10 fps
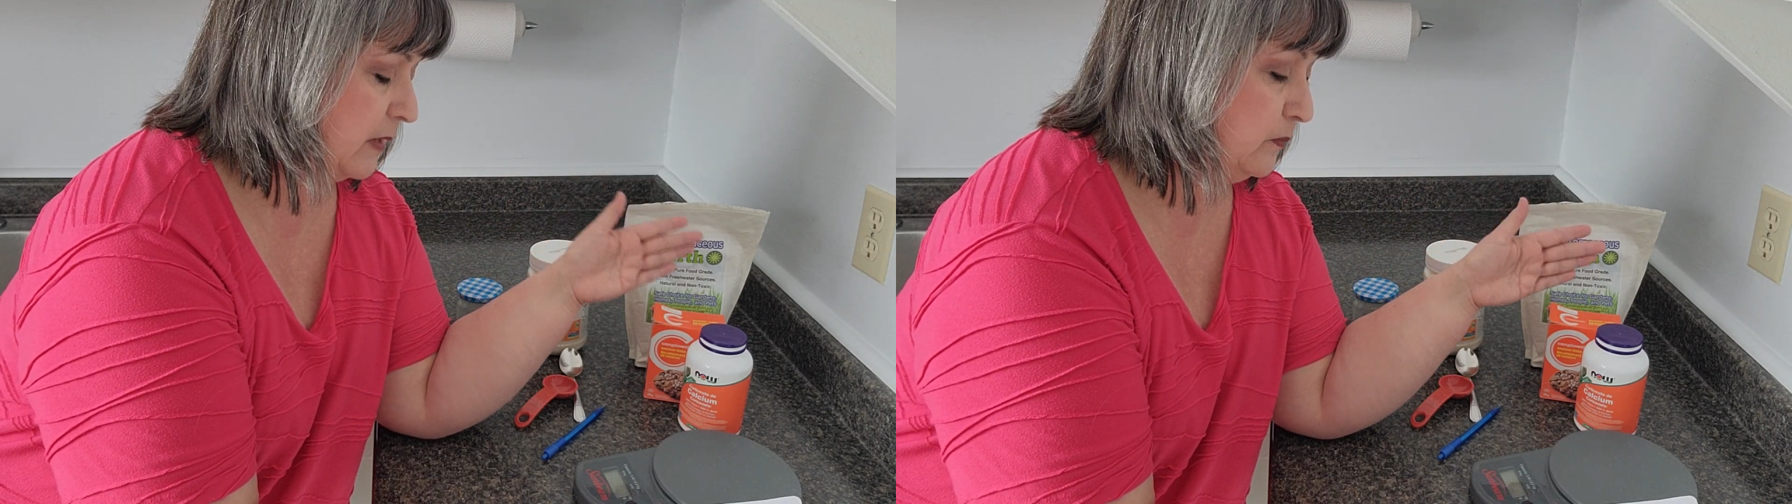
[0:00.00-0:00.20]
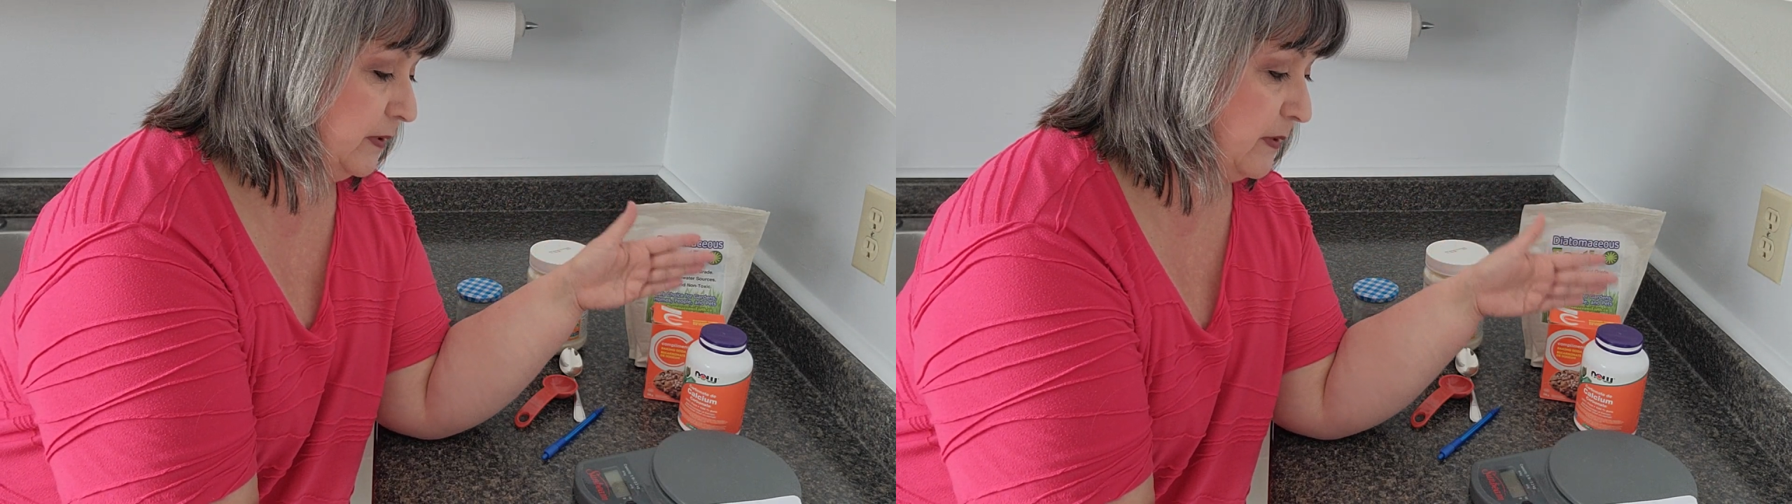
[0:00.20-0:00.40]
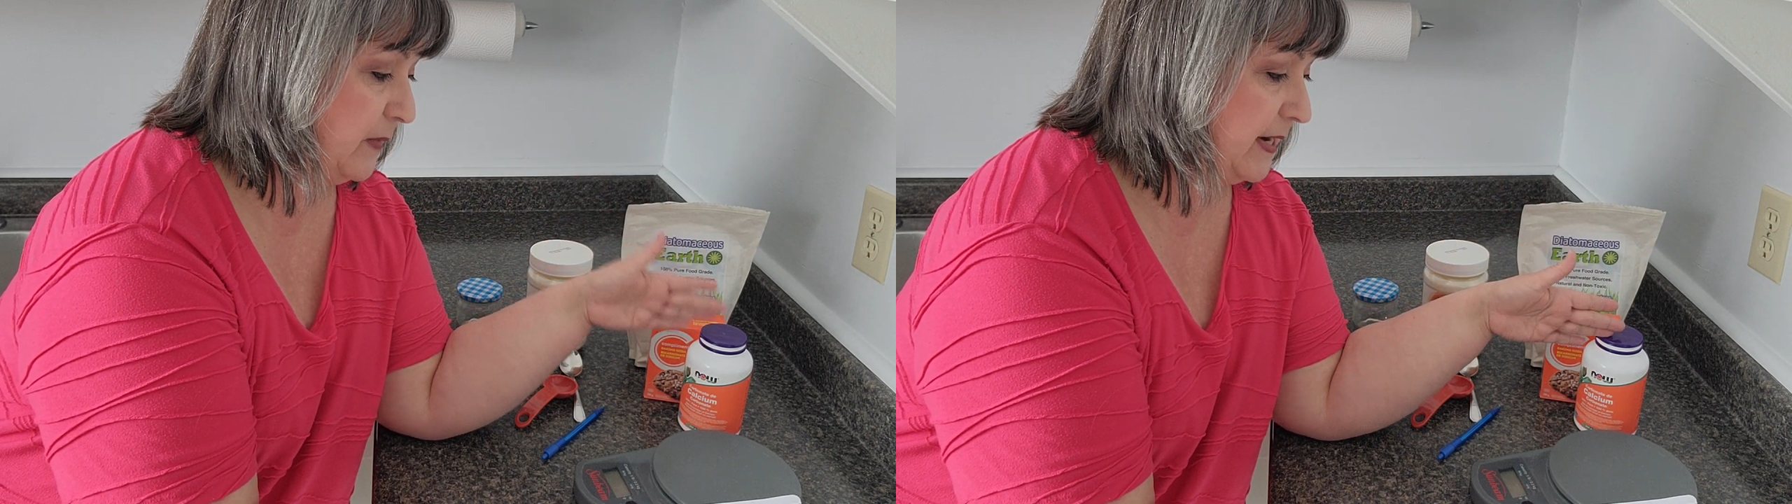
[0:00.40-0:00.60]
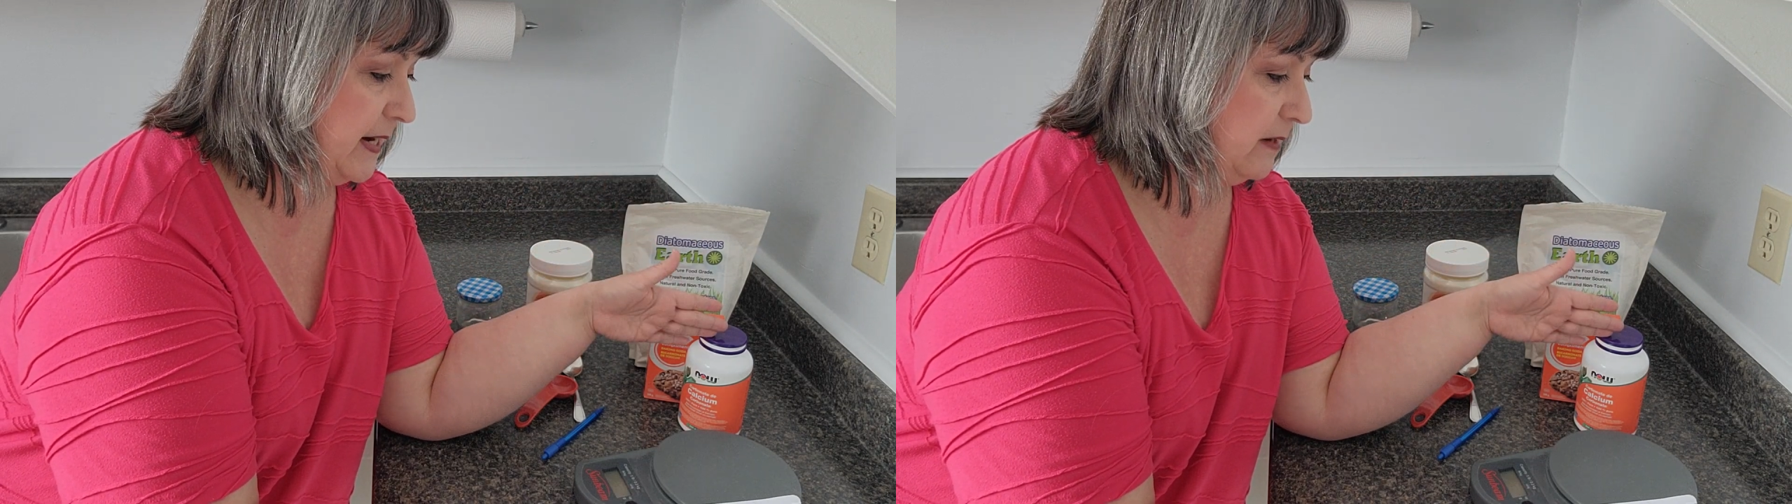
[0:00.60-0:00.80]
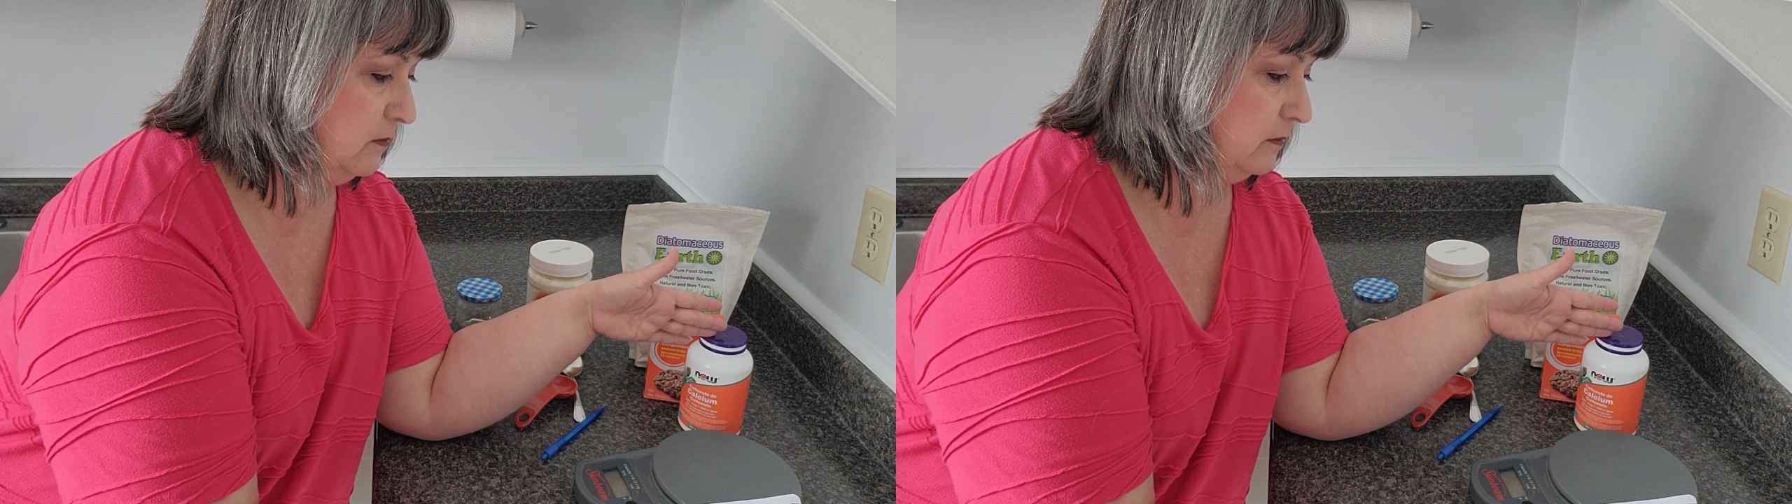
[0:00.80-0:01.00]
put the
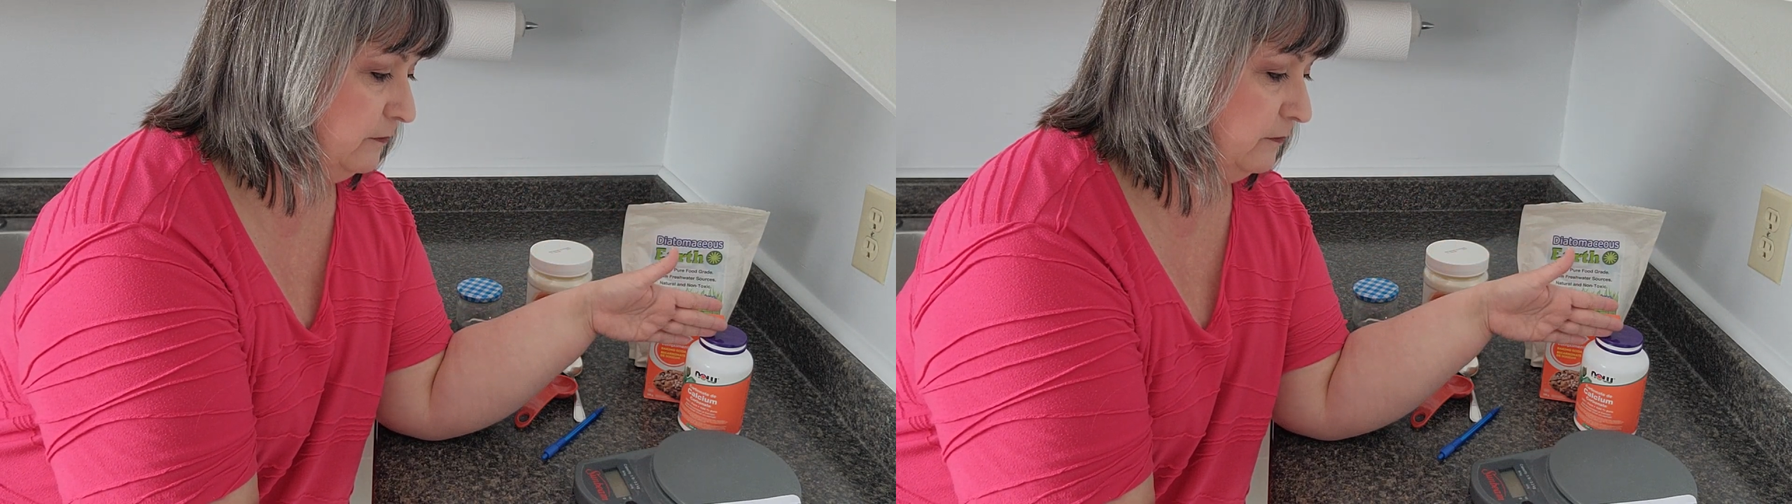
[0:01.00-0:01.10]
money out